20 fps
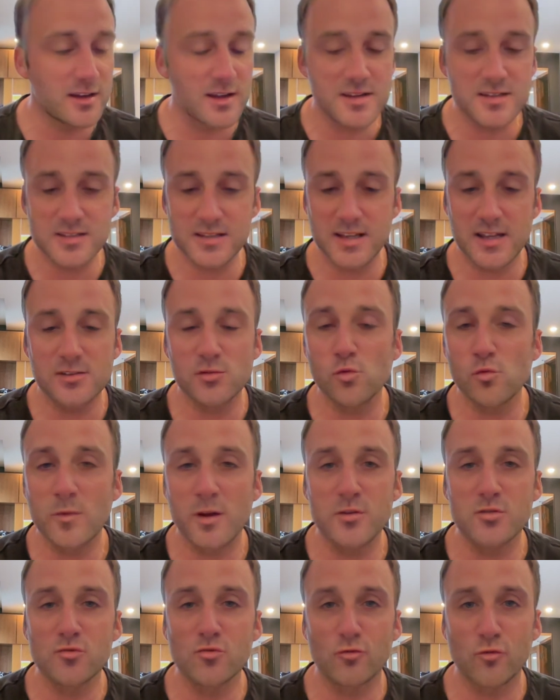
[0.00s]
There's
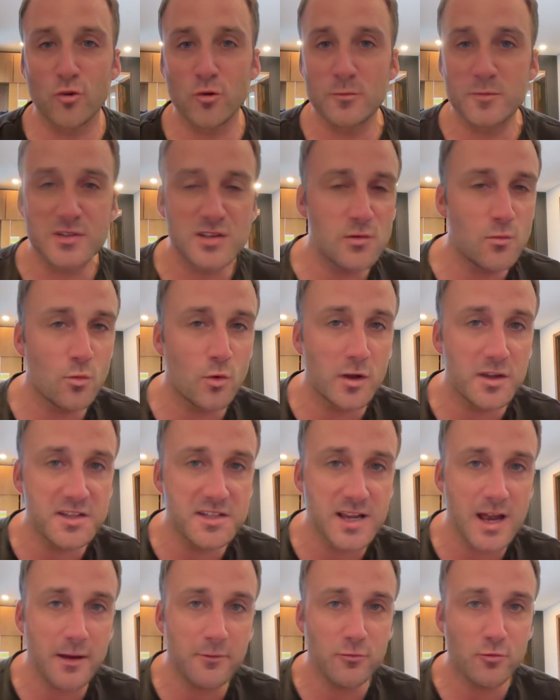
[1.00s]
almost groups and
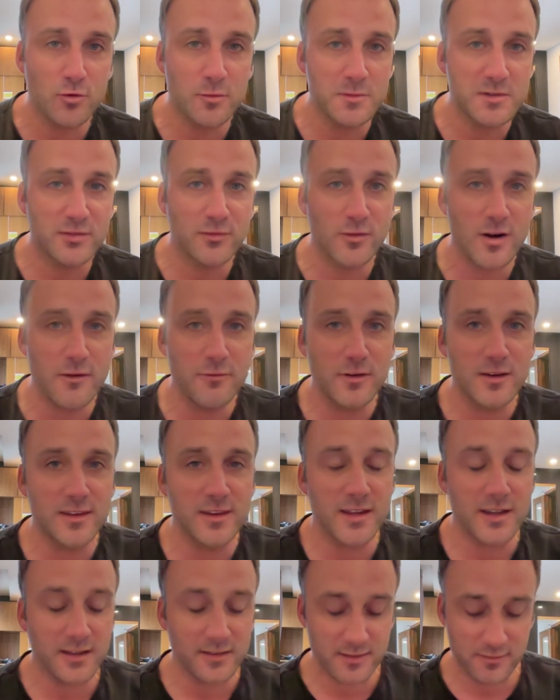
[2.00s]
WhatsApp groups for
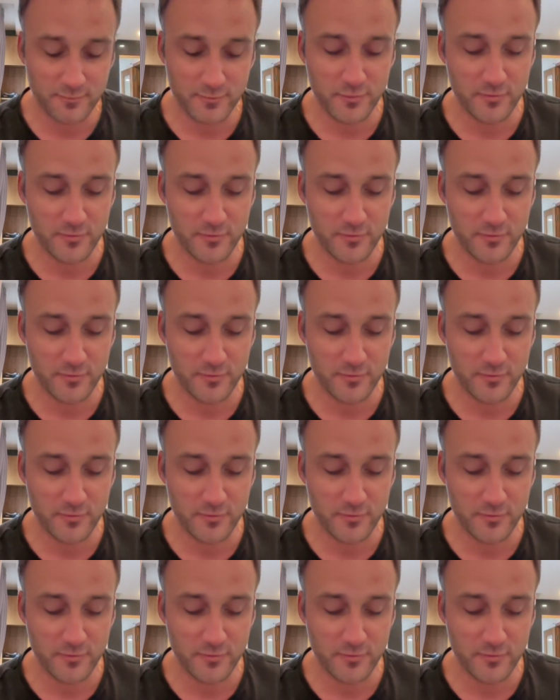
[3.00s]
everything,